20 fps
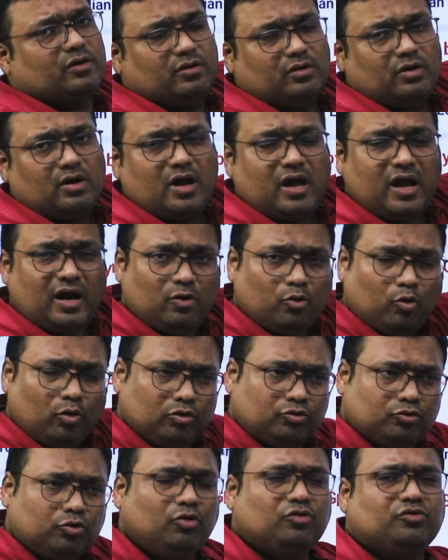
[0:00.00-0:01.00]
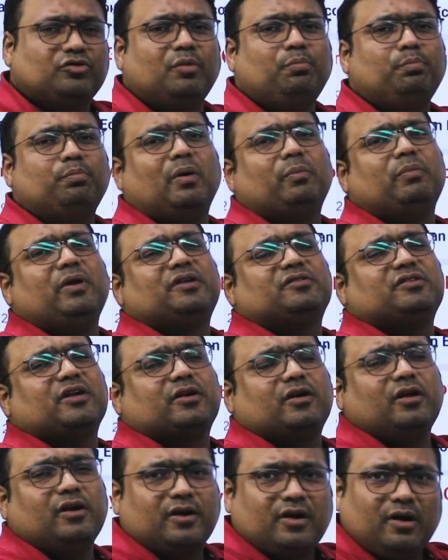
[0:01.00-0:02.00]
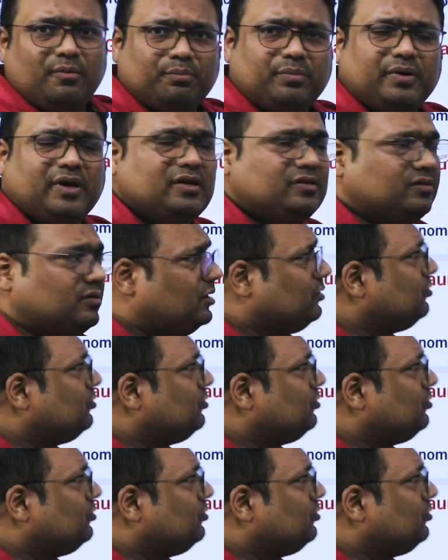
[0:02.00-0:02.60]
and also some public sector companies. So